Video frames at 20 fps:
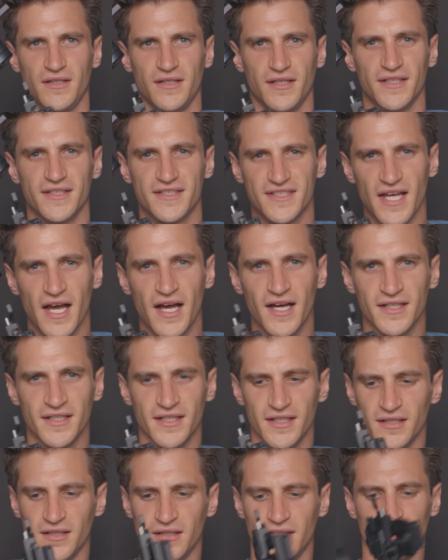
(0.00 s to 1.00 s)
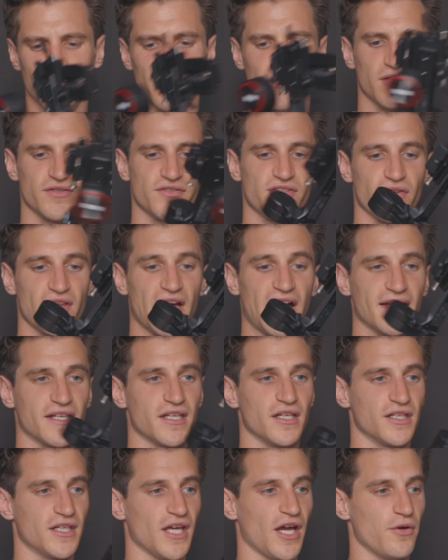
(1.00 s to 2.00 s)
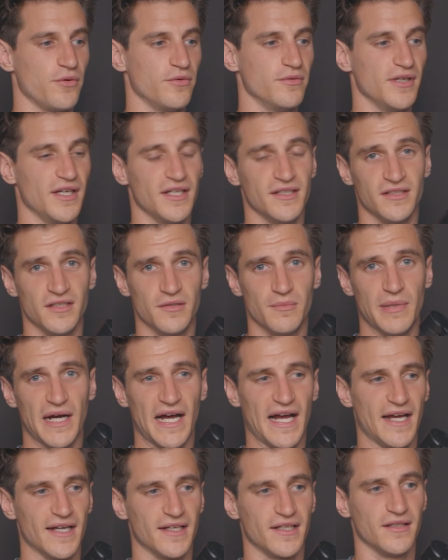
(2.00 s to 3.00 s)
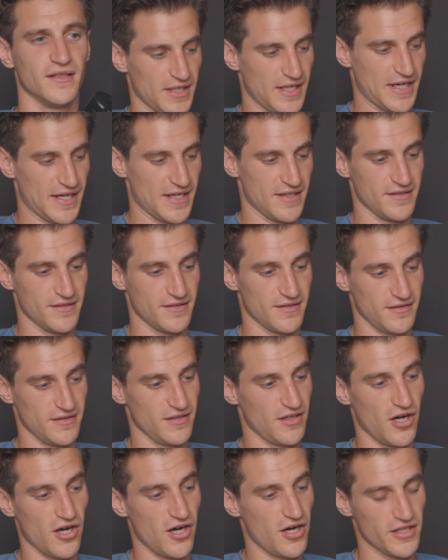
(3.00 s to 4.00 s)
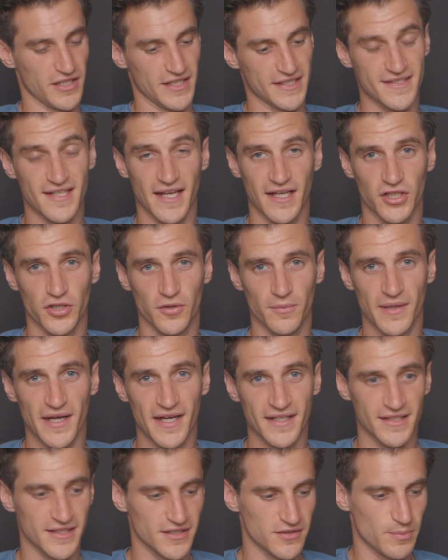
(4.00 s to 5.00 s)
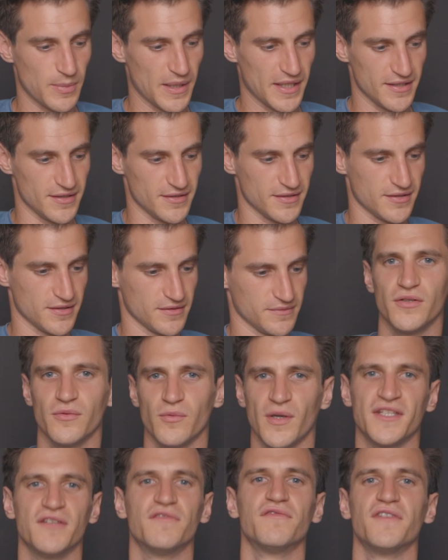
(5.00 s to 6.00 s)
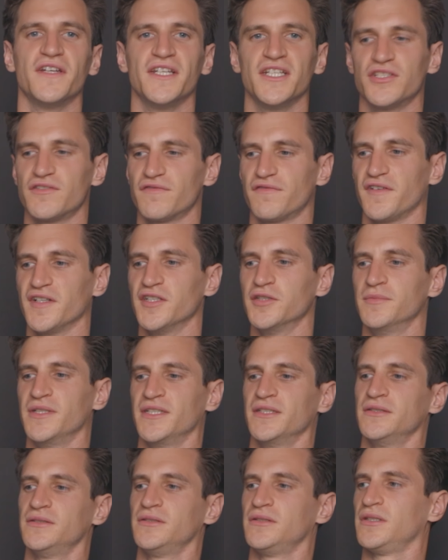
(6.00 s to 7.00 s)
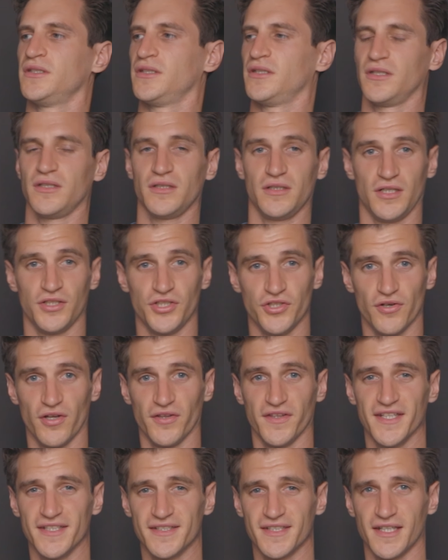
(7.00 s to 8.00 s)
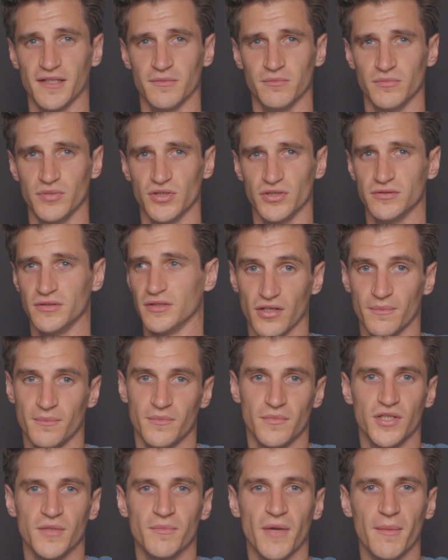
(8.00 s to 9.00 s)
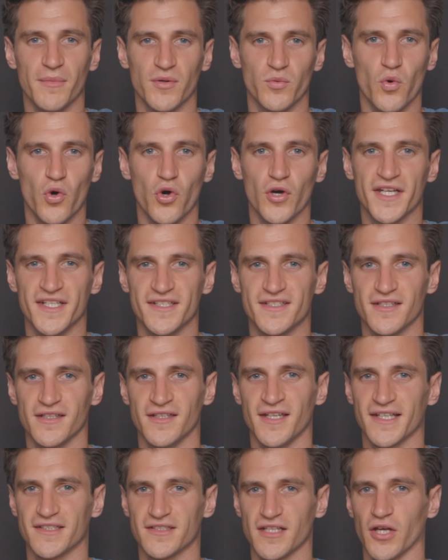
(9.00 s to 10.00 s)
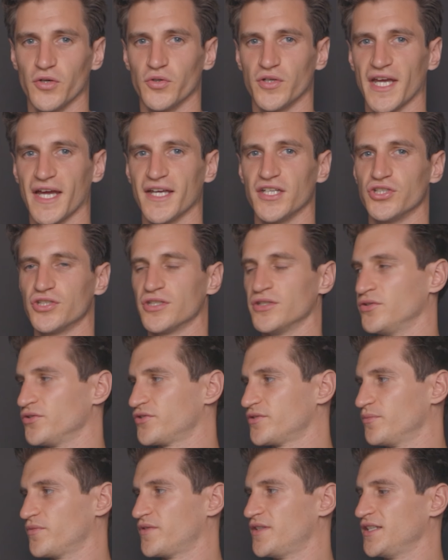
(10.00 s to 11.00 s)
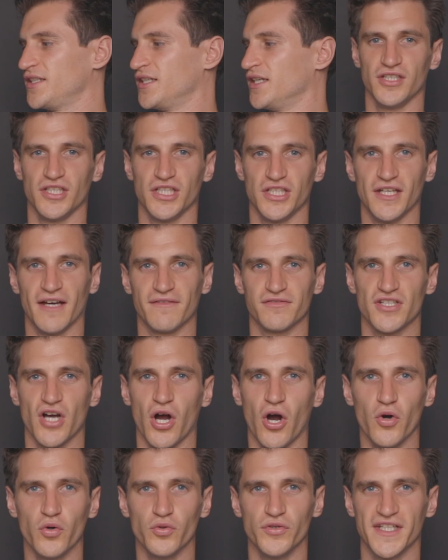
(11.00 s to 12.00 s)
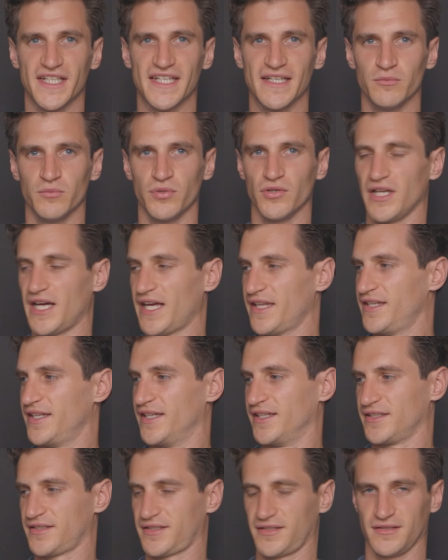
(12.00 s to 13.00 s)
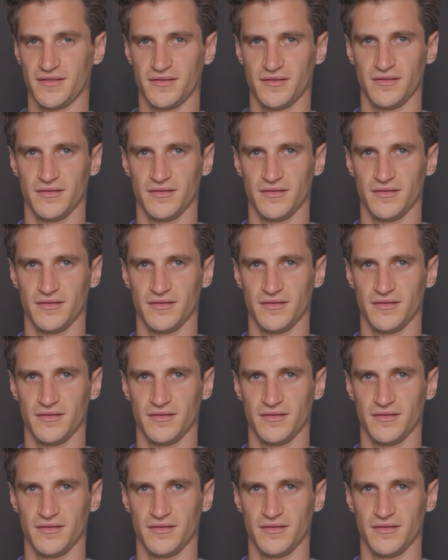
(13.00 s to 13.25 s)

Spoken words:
It's tiny. So that can go in your bag and hardly take up any space. When you finish filming and you're on this gimbal, you might be walking to the next location or something, you have to hold the gimbal like this.